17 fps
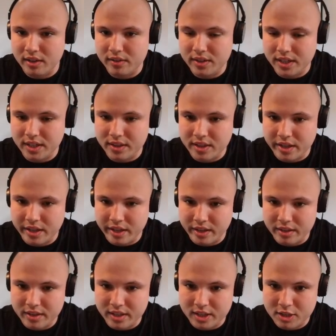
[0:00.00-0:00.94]
in
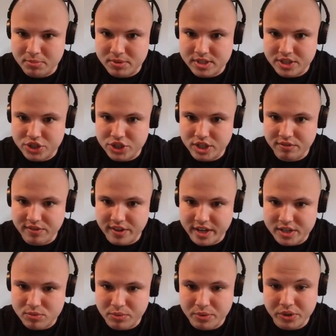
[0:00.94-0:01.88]
the positioning
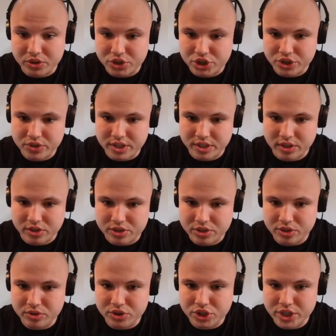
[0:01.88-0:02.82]
phase when we were choosing our
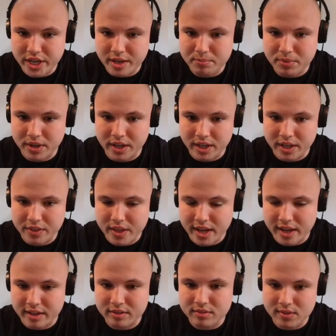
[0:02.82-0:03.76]
tooth shape, and
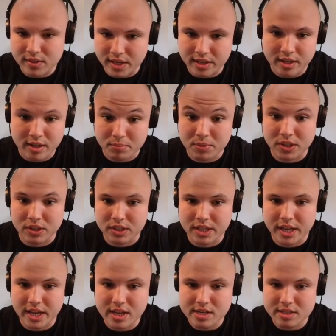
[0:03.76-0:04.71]
that ended up being the
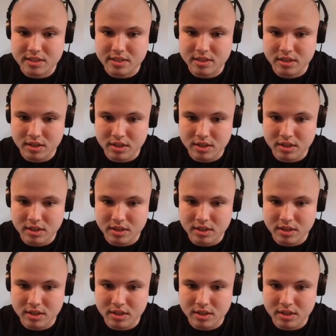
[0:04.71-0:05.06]
case.